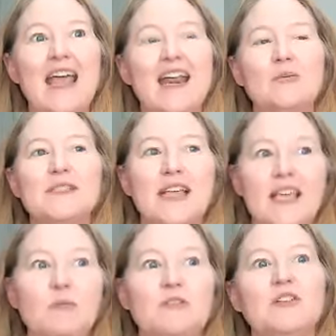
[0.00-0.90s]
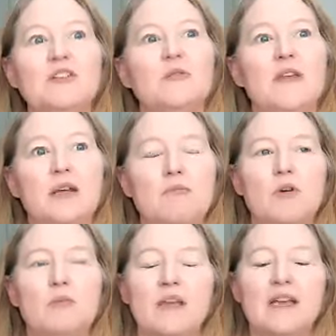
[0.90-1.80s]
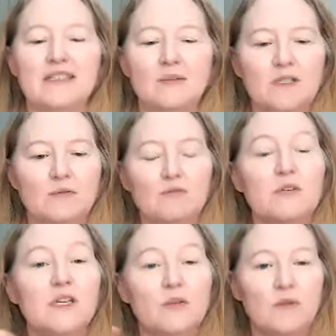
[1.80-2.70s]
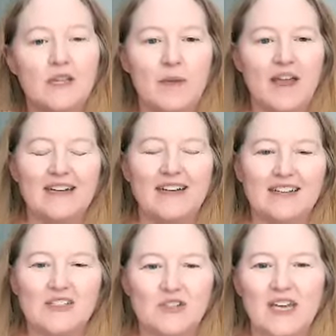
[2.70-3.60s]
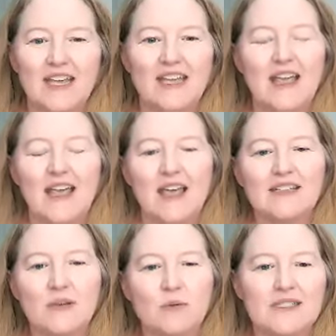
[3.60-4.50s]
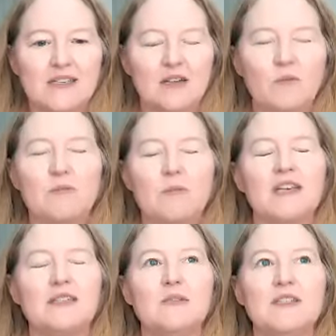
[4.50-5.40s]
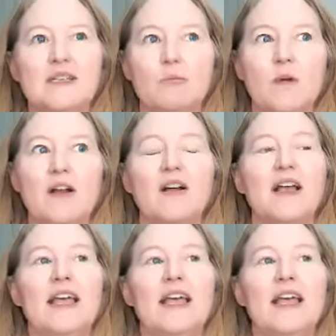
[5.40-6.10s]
And I was able to, in a moment, because it was really, really bad yesterday, as I was sitting with my husband somewhere,